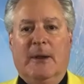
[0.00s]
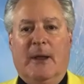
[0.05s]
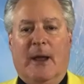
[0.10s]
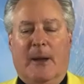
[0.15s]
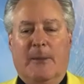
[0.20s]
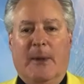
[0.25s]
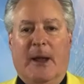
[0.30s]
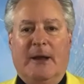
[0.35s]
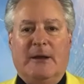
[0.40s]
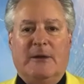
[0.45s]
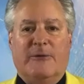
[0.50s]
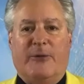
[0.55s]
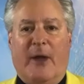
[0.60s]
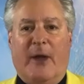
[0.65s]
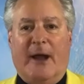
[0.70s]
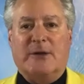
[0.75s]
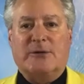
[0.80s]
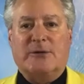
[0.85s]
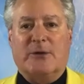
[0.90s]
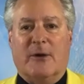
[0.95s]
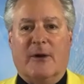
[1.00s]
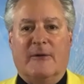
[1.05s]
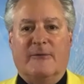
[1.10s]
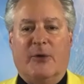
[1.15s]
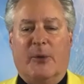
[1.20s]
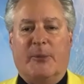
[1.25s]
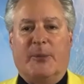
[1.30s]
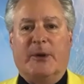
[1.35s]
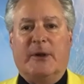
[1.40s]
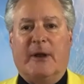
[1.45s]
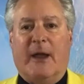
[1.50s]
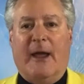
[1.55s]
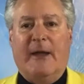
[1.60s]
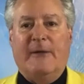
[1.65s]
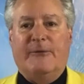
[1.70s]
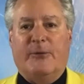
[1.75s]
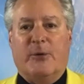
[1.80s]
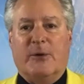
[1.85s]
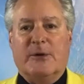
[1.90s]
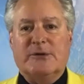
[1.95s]
a manufacturer of open die
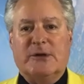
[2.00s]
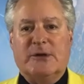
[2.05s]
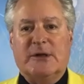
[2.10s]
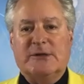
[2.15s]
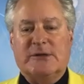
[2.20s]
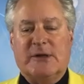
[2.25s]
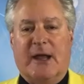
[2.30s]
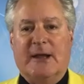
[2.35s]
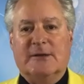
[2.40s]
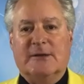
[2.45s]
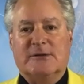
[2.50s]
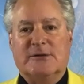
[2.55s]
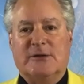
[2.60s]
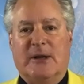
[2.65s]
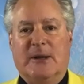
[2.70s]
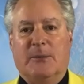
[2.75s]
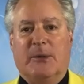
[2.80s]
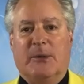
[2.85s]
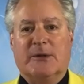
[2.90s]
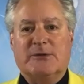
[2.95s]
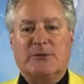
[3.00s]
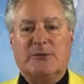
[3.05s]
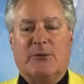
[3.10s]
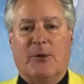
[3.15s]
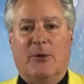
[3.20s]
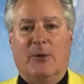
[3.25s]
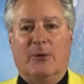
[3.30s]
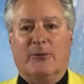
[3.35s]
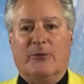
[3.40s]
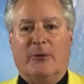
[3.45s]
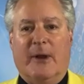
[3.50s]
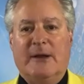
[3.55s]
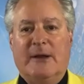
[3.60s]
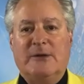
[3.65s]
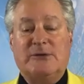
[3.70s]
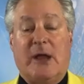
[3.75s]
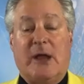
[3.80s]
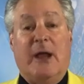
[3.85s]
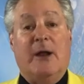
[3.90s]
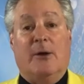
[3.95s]
forgings and seamless rolled
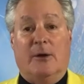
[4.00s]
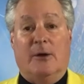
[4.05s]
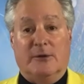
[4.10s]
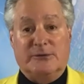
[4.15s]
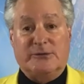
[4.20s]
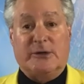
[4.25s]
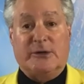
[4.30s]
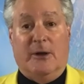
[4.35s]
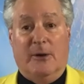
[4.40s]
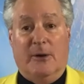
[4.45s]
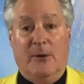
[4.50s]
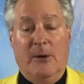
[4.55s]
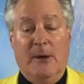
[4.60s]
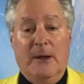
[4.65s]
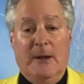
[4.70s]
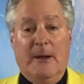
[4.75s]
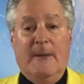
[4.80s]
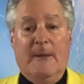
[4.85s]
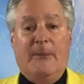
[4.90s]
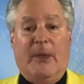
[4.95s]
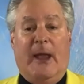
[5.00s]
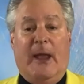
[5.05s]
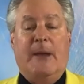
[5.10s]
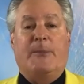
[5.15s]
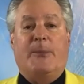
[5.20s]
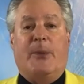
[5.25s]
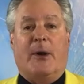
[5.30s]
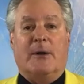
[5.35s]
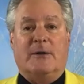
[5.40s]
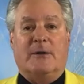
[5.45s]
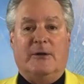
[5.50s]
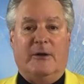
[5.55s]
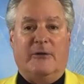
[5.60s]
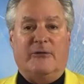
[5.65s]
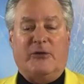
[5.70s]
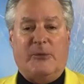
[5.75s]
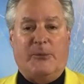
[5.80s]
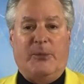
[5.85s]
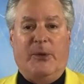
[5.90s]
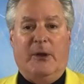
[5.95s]
rings, and also a
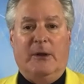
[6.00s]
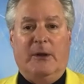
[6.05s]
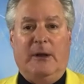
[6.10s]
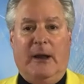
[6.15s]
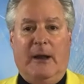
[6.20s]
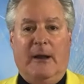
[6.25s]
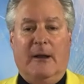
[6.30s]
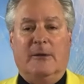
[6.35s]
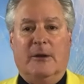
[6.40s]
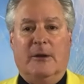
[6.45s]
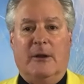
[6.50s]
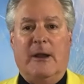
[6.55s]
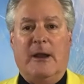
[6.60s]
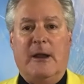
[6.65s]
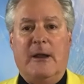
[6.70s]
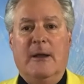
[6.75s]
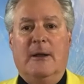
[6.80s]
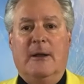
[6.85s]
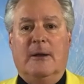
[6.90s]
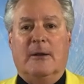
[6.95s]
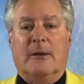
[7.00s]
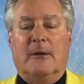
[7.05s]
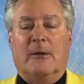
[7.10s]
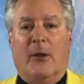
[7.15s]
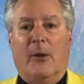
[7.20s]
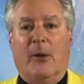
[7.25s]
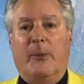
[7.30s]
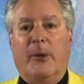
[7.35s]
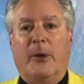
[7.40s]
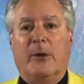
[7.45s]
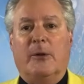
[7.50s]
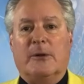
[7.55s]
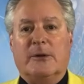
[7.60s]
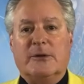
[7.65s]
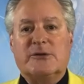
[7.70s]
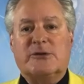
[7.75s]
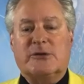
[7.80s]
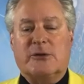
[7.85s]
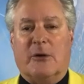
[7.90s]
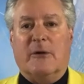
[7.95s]
participant in the global
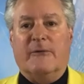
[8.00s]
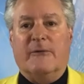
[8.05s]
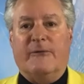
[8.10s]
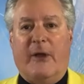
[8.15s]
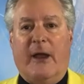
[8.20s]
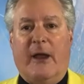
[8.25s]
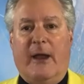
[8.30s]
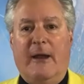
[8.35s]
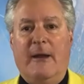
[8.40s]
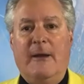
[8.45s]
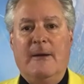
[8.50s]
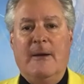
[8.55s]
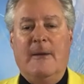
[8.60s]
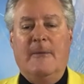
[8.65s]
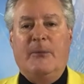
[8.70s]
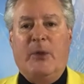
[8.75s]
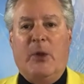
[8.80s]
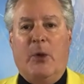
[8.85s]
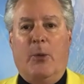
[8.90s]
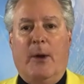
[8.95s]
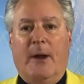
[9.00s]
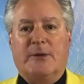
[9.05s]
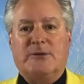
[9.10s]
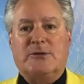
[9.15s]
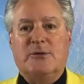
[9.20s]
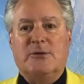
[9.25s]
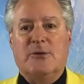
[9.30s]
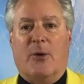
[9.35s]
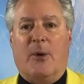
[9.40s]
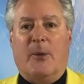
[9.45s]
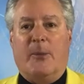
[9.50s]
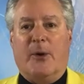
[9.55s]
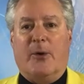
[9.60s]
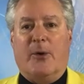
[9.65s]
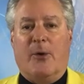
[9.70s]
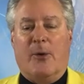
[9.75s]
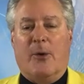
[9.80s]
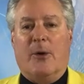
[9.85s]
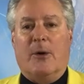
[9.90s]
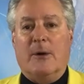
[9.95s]
survey, which Norbert
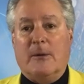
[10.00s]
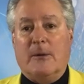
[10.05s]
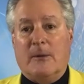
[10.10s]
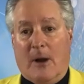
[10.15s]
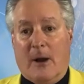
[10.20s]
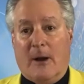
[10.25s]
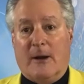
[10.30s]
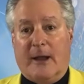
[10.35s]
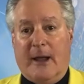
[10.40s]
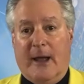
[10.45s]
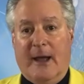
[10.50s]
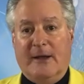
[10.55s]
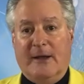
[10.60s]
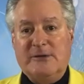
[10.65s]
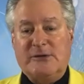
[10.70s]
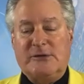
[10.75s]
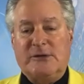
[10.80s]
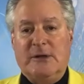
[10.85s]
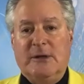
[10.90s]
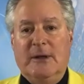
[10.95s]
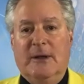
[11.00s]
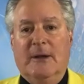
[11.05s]
Ore, our guest,